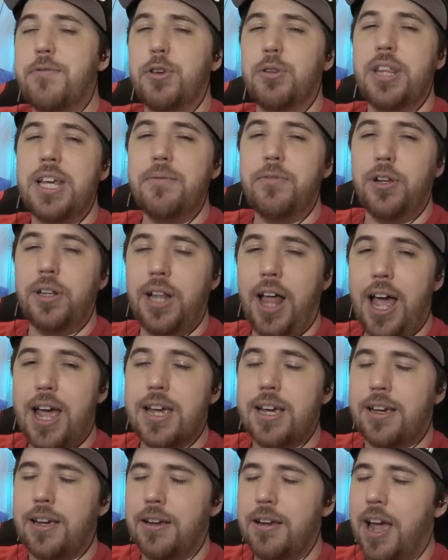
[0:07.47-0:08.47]
If you leave a
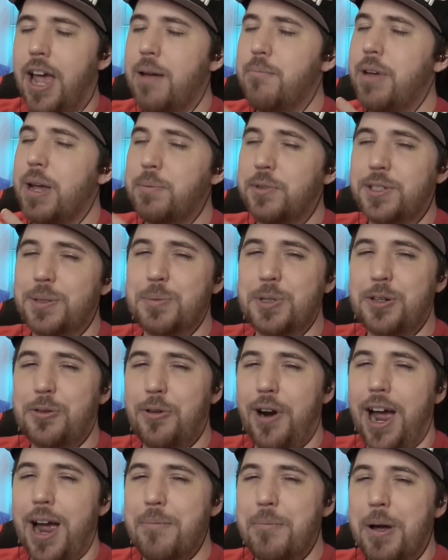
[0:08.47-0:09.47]
like and maybe
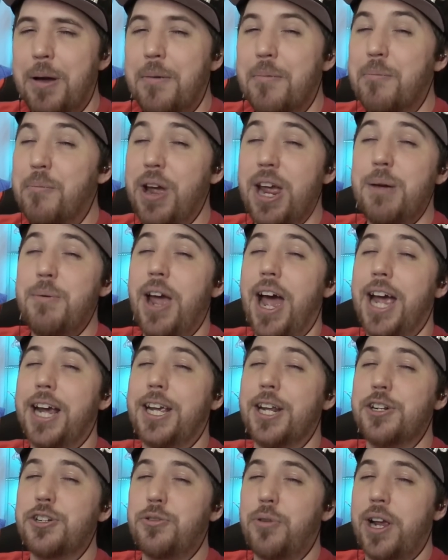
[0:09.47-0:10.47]
subscribe, maybe I
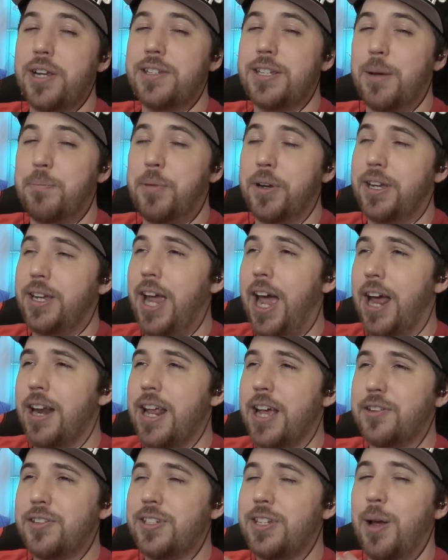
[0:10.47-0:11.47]
can dress up
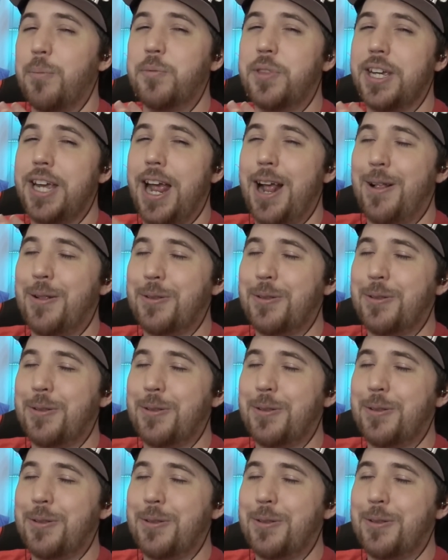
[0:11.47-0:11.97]
again as something